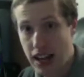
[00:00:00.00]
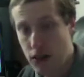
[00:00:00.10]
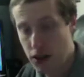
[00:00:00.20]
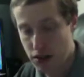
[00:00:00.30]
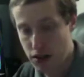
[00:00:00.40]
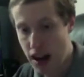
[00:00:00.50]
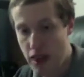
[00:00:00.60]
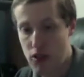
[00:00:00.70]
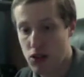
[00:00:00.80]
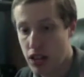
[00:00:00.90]
all the
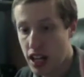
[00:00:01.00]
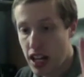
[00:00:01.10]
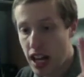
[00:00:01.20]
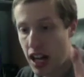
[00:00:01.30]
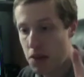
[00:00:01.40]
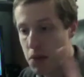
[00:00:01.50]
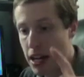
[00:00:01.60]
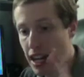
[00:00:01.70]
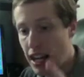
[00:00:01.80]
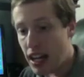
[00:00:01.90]
drivers, and
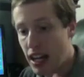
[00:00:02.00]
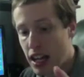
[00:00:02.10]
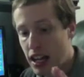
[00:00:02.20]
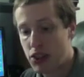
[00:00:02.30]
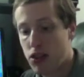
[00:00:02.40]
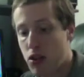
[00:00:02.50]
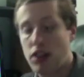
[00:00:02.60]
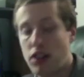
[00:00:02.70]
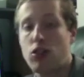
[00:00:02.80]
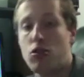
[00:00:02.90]
B, it's
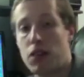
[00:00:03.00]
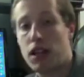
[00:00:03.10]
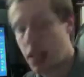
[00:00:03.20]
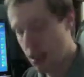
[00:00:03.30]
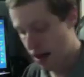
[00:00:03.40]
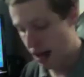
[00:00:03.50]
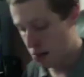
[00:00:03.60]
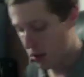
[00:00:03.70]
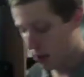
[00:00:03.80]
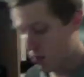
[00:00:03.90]
32-bit on the
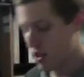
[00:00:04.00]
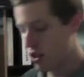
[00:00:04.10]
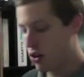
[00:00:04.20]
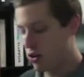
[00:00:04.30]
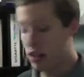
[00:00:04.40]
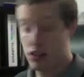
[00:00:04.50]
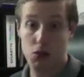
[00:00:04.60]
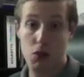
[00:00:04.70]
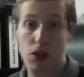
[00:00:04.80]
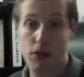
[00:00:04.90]
MacBook, which also has a
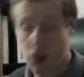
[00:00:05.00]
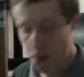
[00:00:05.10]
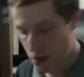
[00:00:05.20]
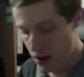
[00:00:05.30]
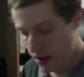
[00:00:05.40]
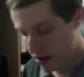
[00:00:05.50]
smaller footprint.